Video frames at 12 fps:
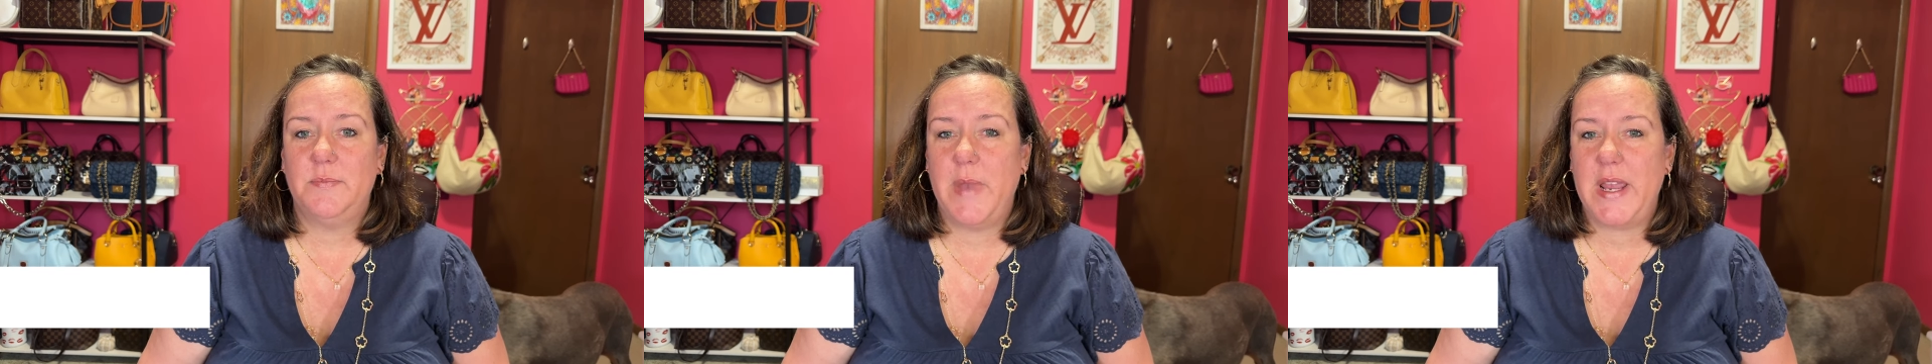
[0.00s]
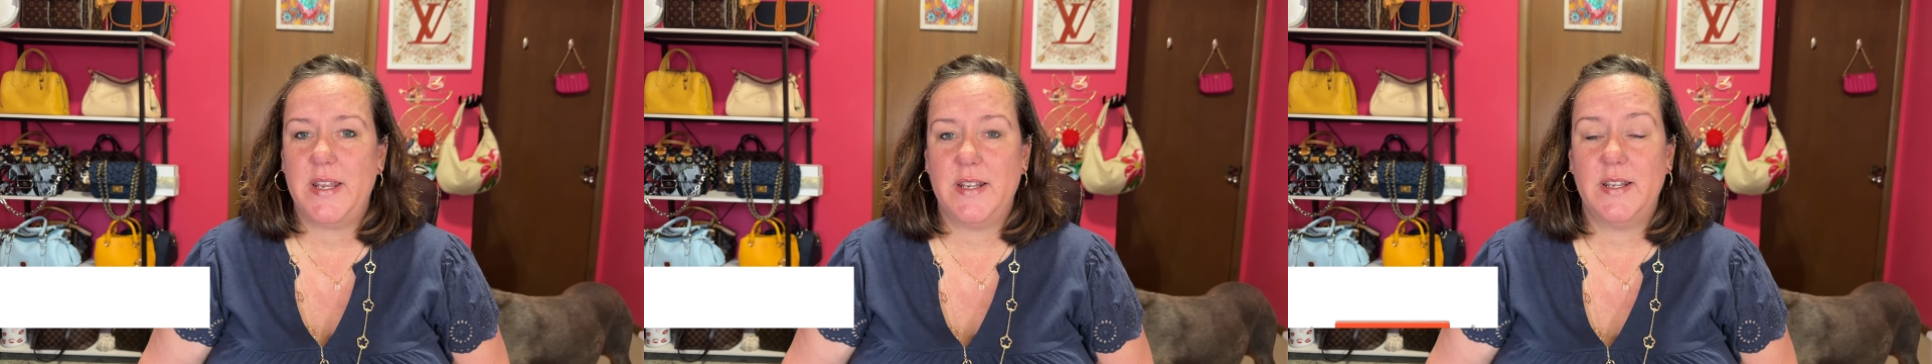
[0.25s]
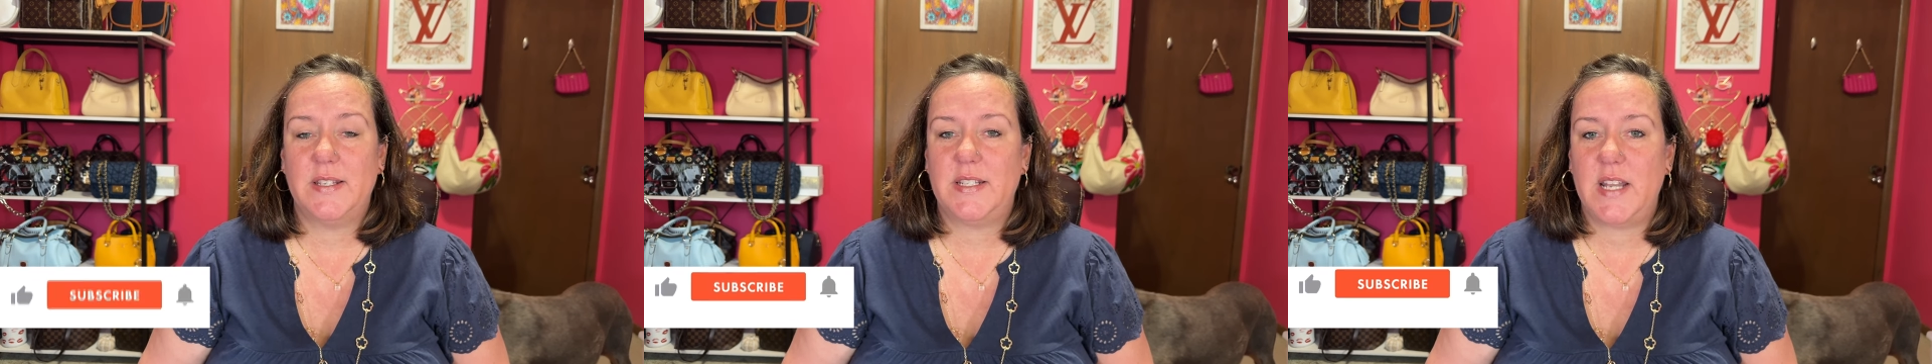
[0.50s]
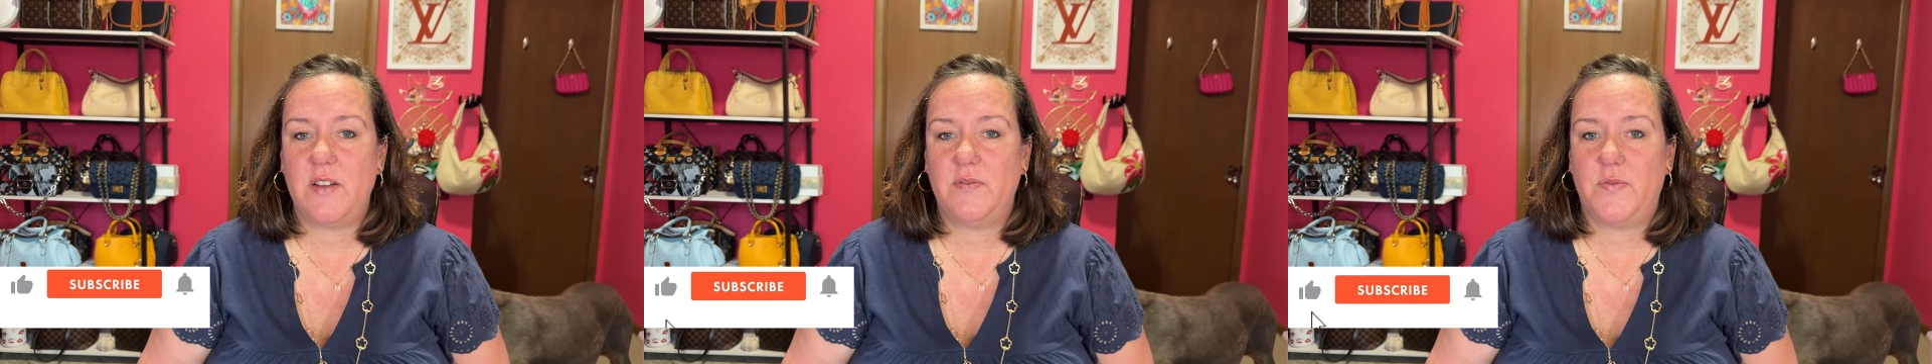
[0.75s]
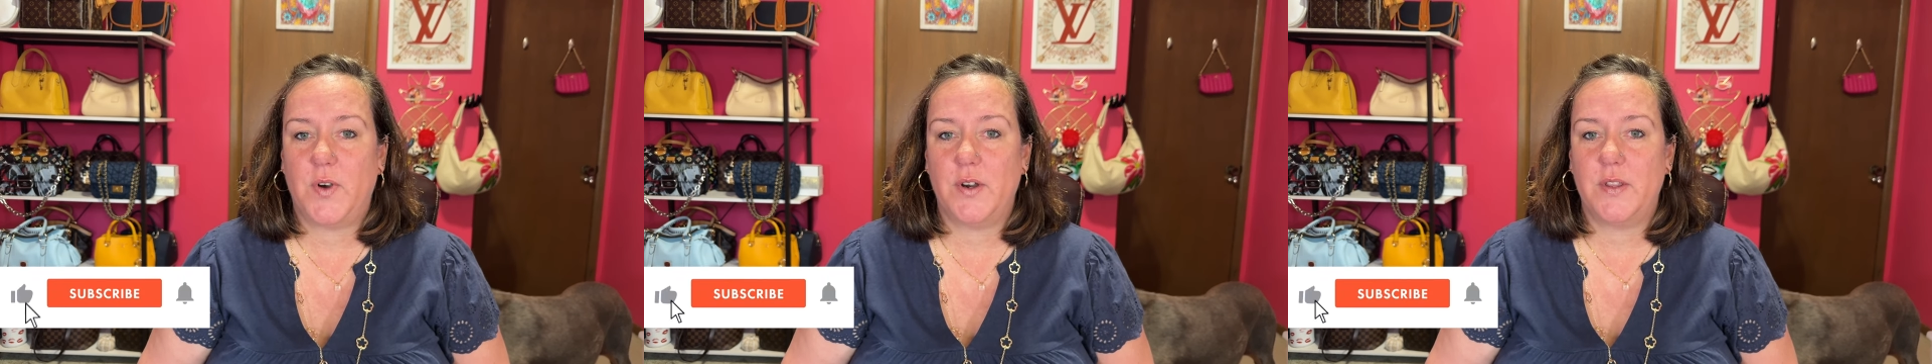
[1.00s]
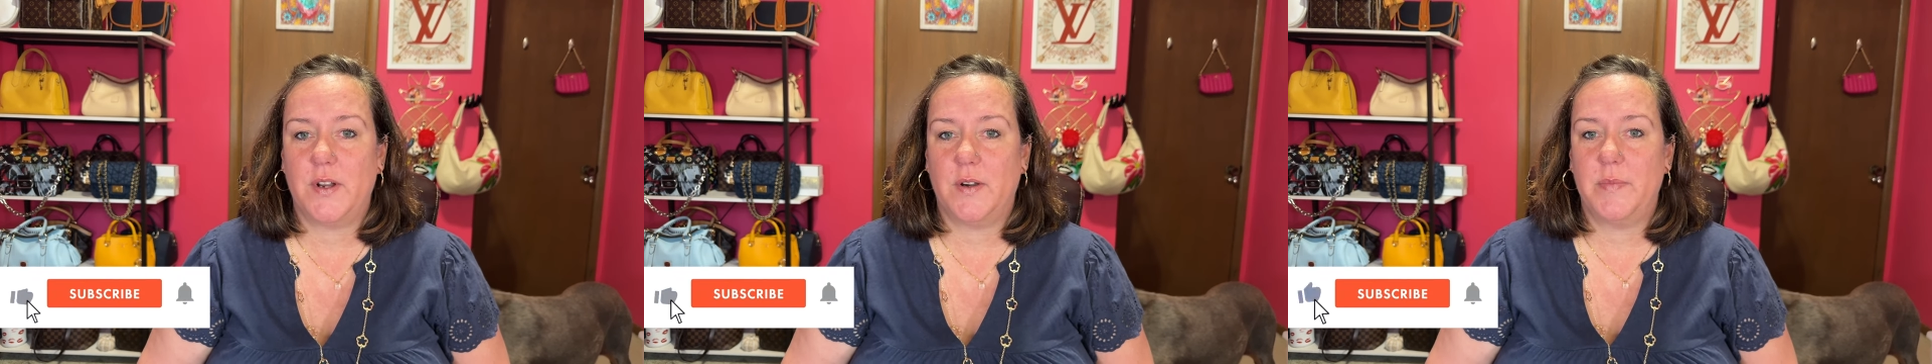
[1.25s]
made it a step
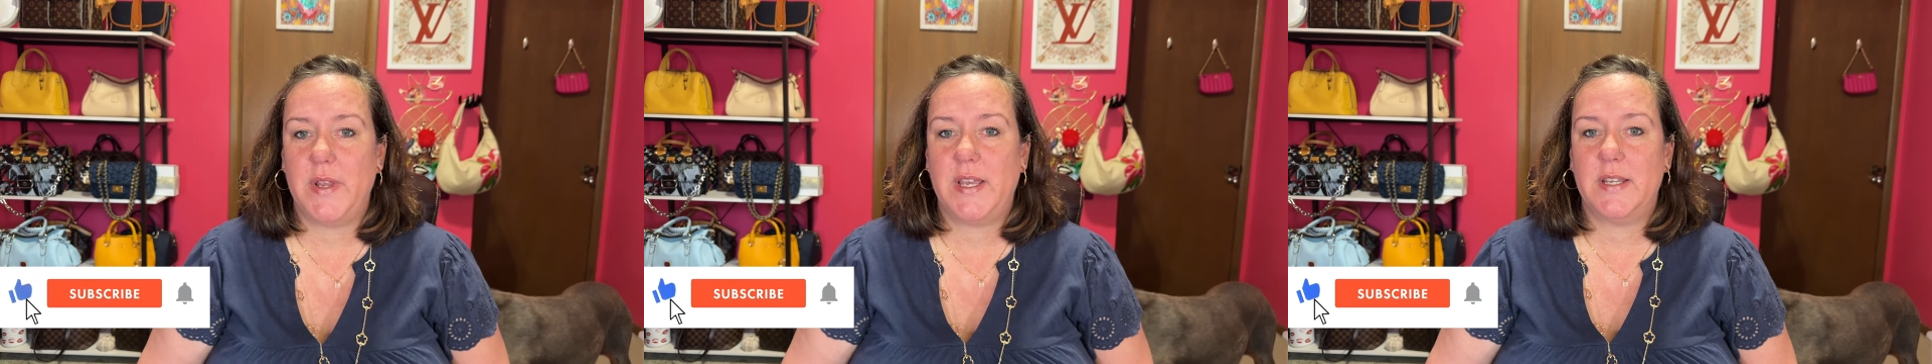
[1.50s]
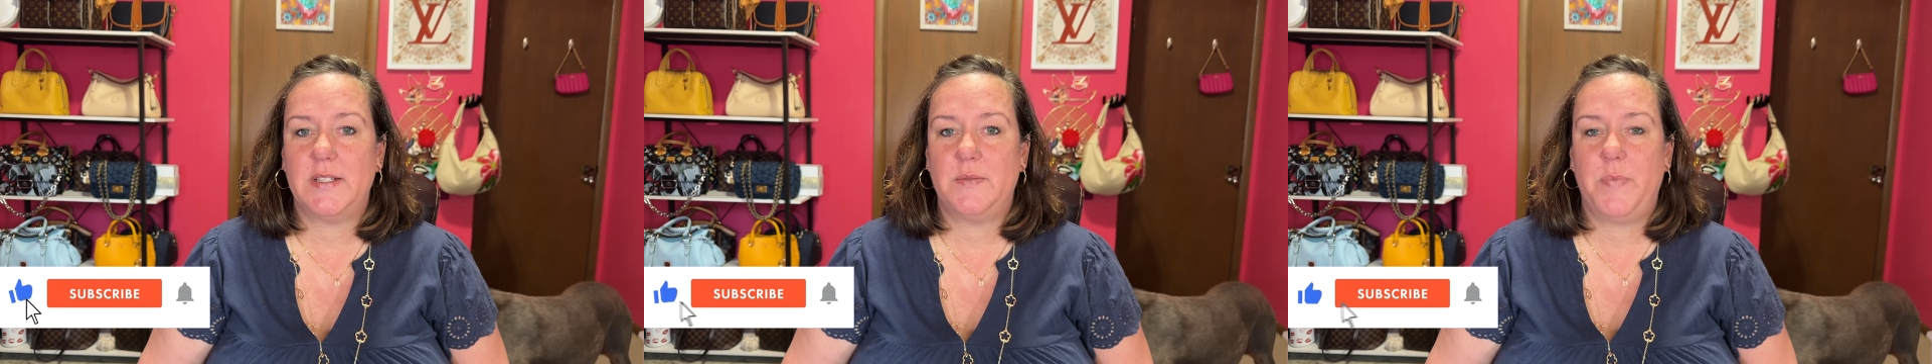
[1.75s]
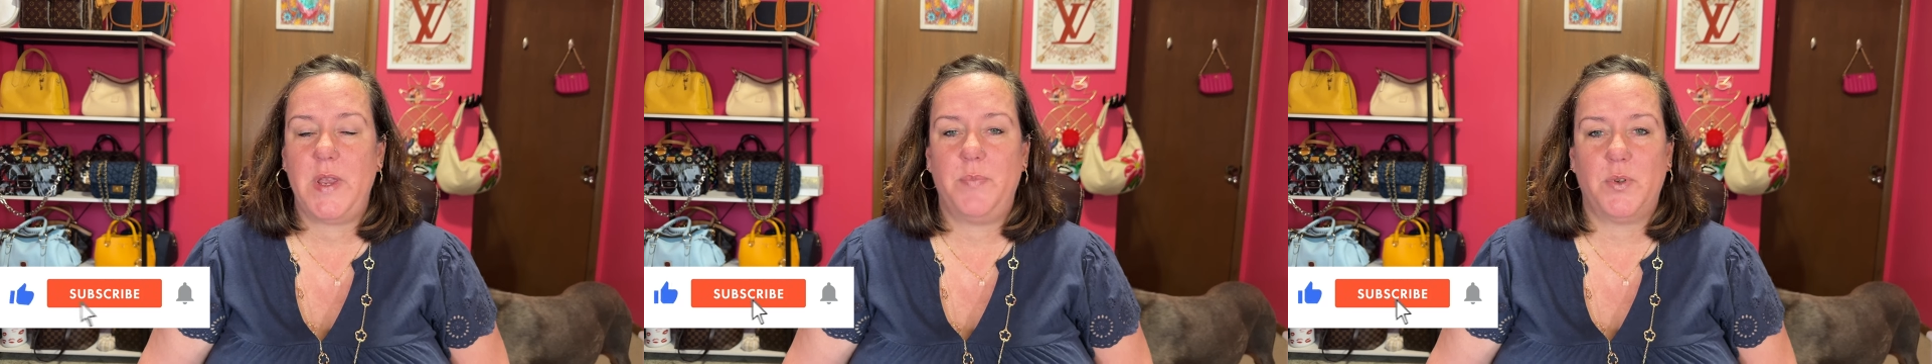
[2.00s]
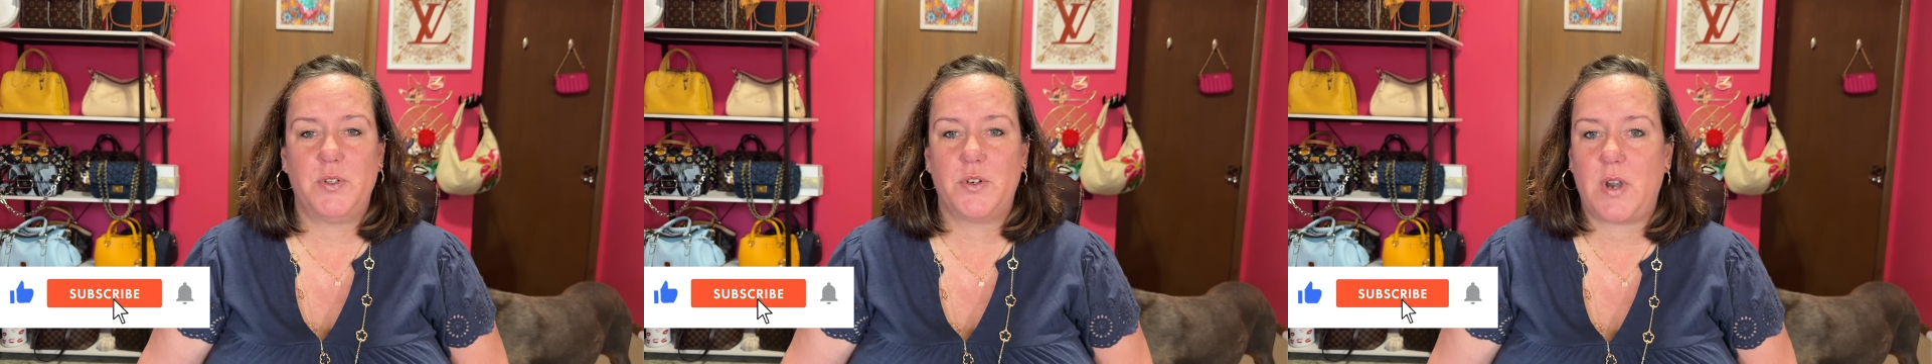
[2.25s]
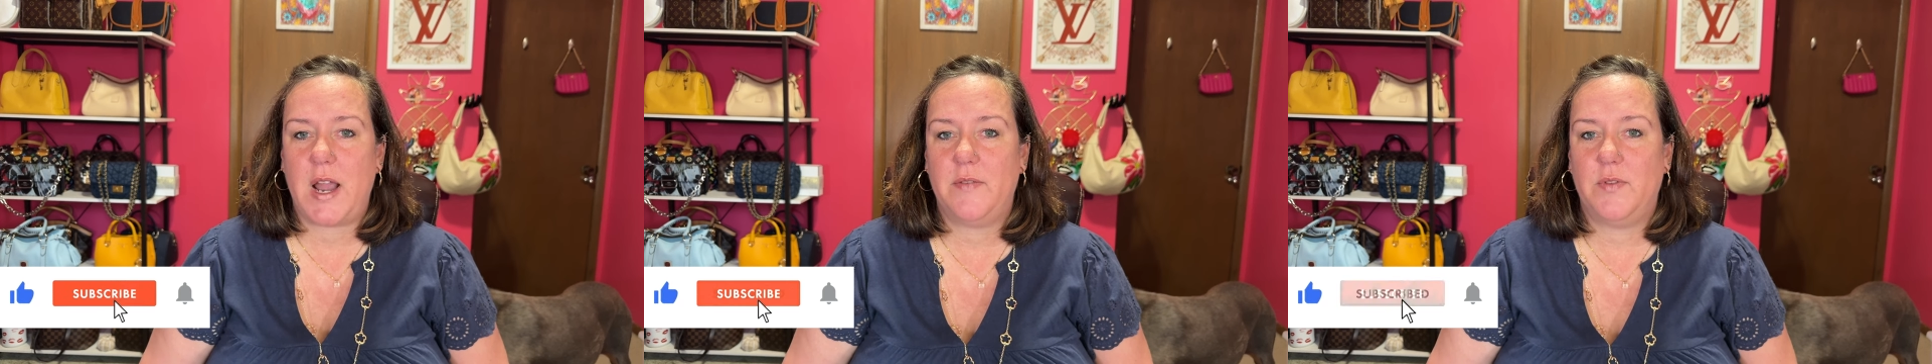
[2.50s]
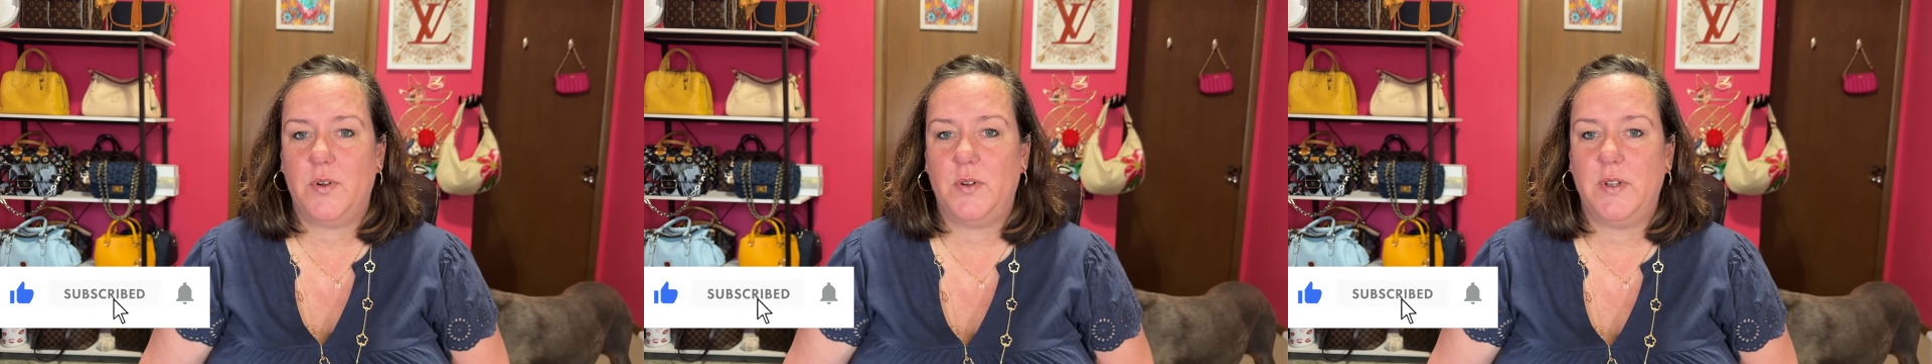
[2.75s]
further because people
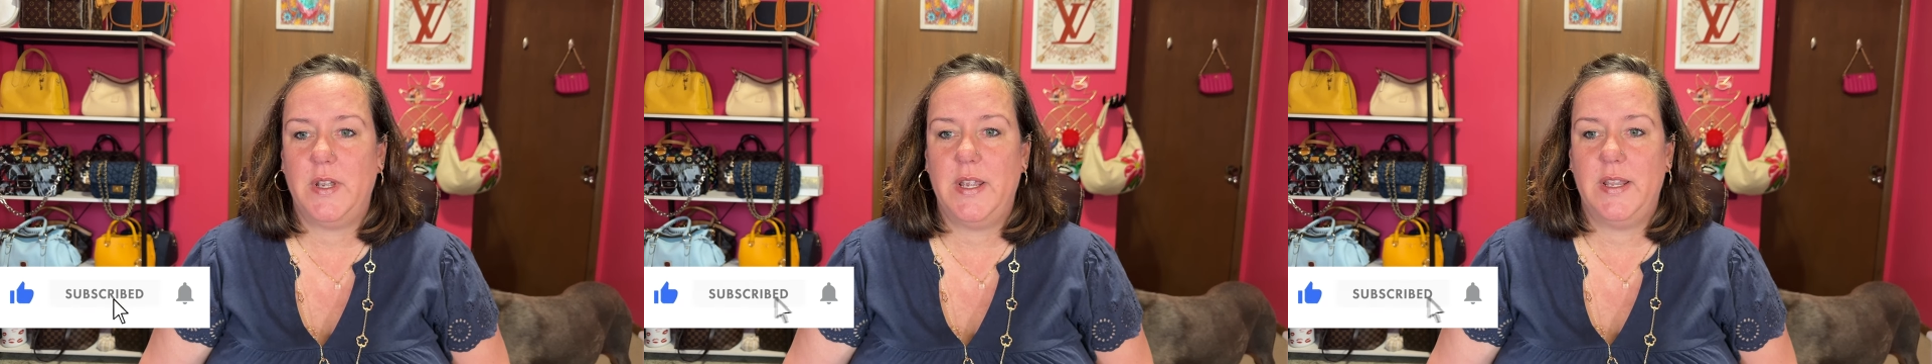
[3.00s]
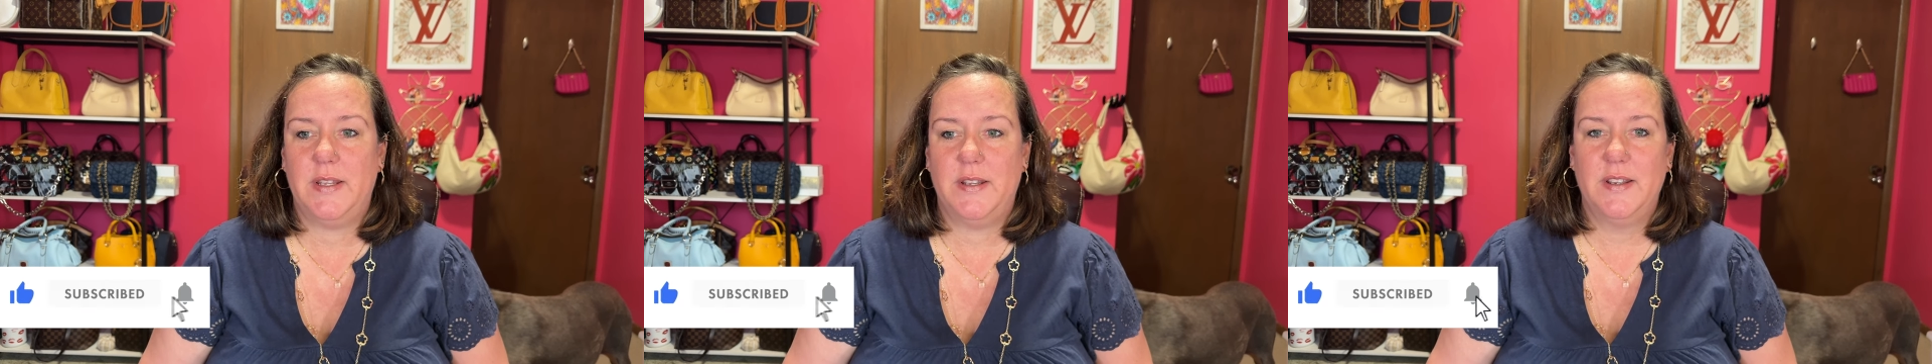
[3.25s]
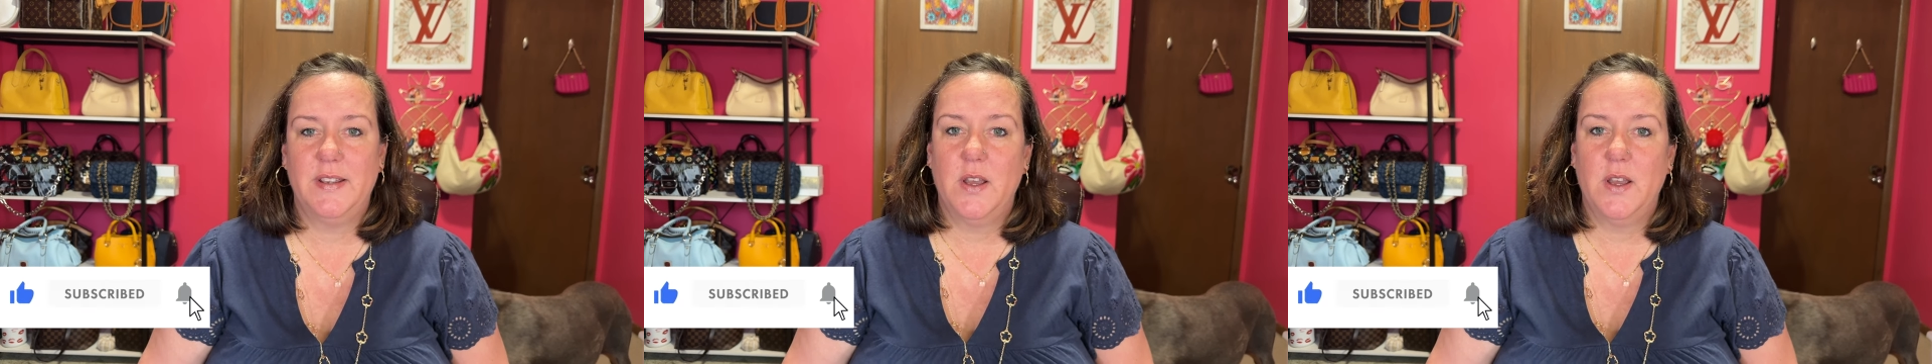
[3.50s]
travel in